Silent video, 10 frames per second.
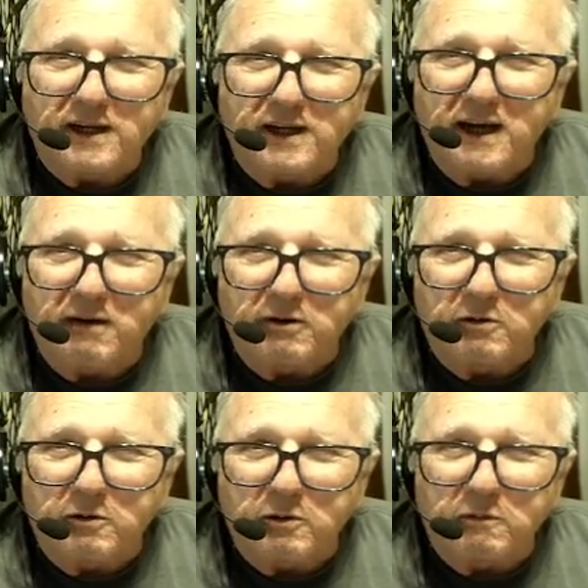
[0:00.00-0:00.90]
Now I'll
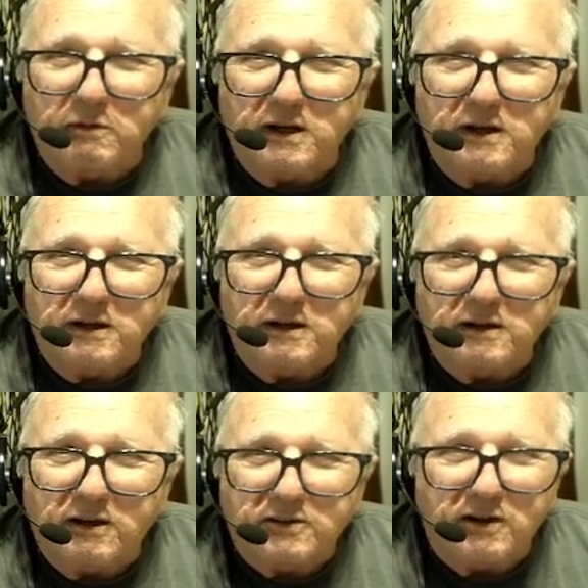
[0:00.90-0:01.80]
go over the
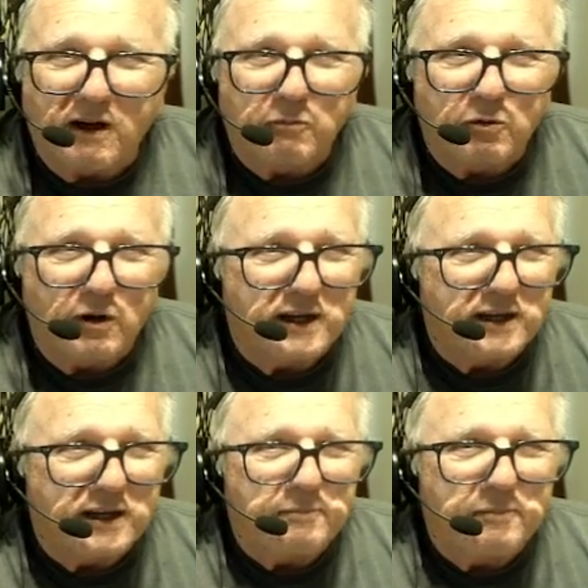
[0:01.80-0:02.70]
software I
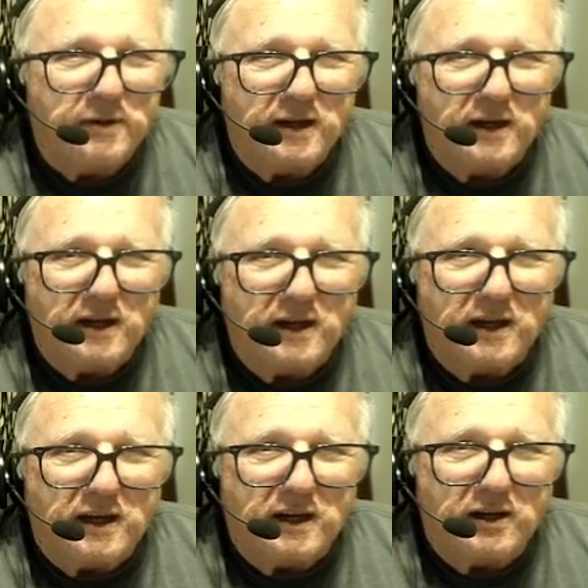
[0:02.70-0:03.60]
did.
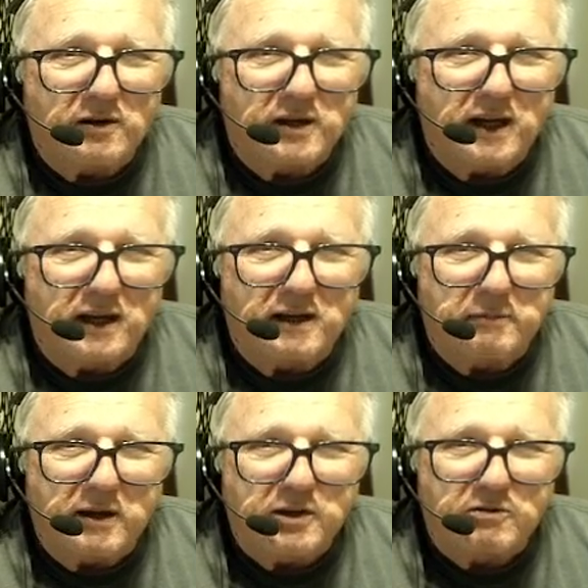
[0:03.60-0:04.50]
Okay, now
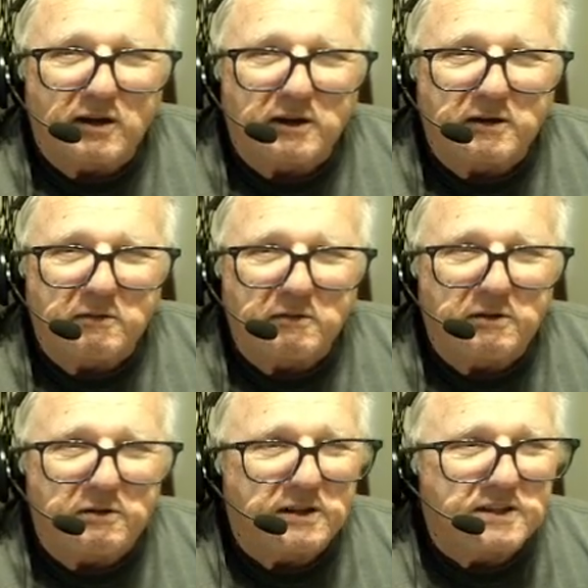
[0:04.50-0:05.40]
make sure
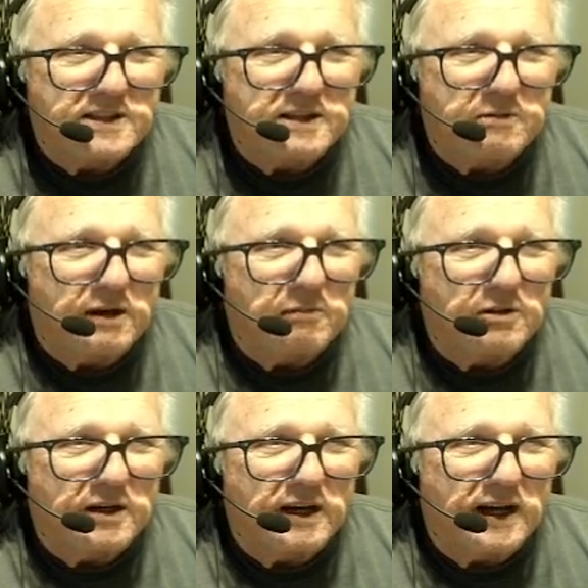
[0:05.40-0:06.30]
you can see what I'm
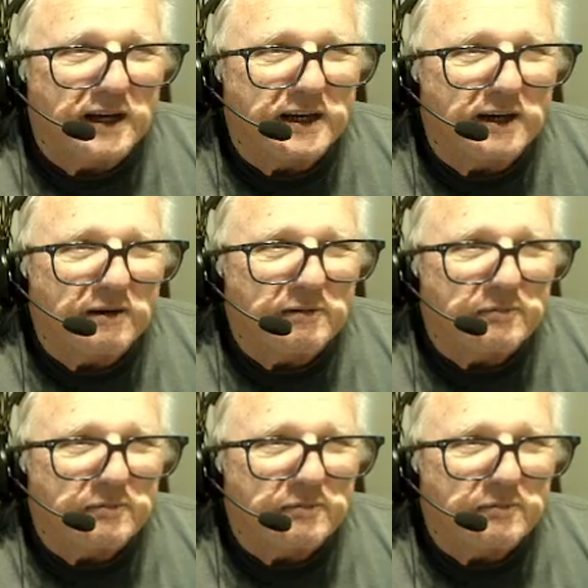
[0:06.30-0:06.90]
looking at here.